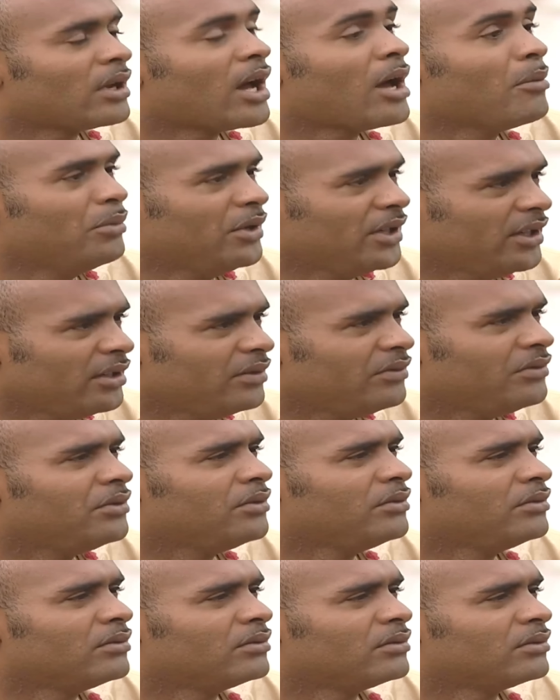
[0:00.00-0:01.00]
I believe
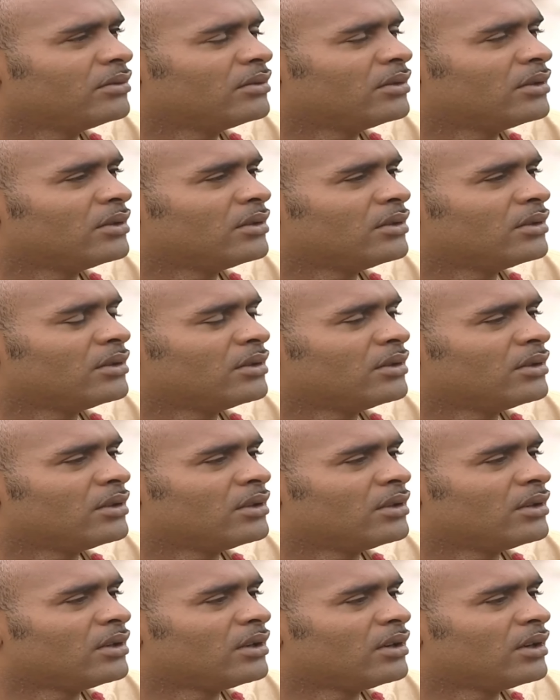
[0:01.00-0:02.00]

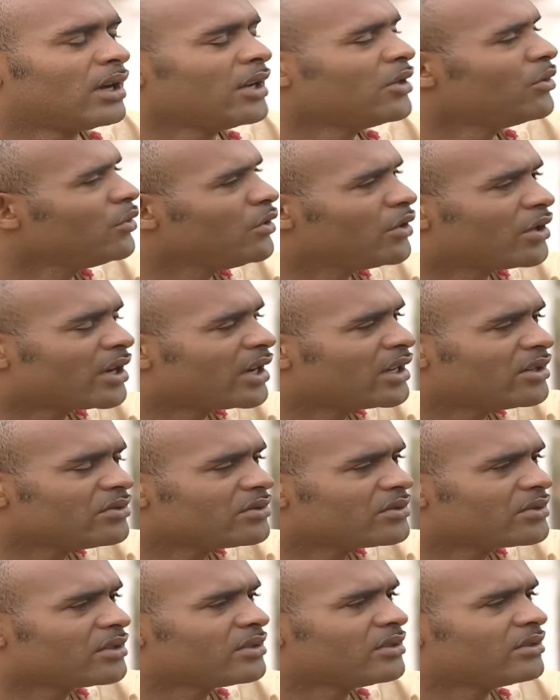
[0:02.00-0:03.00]
you. I know you can do
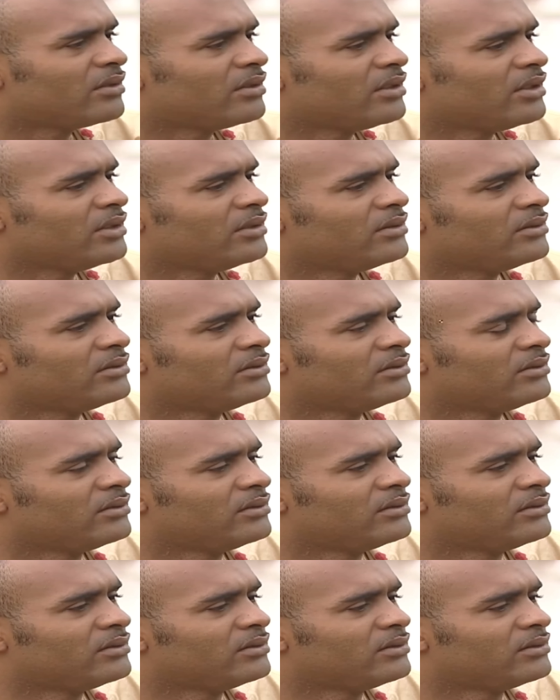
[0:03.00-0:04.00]
such a thing,
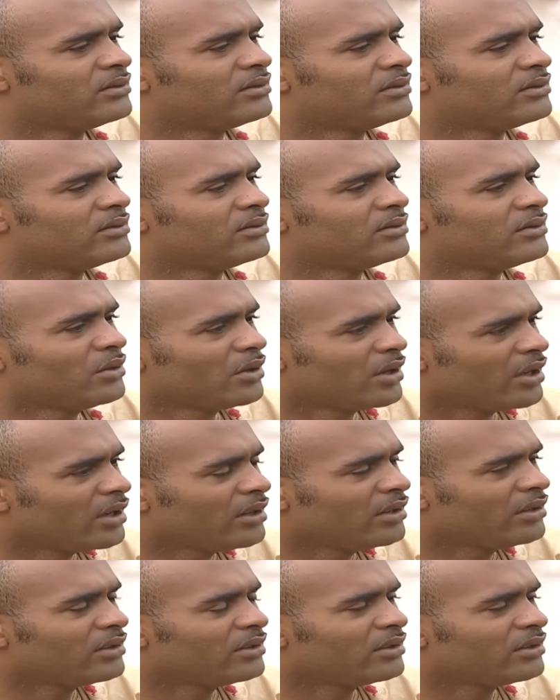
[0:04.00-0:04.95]
okay?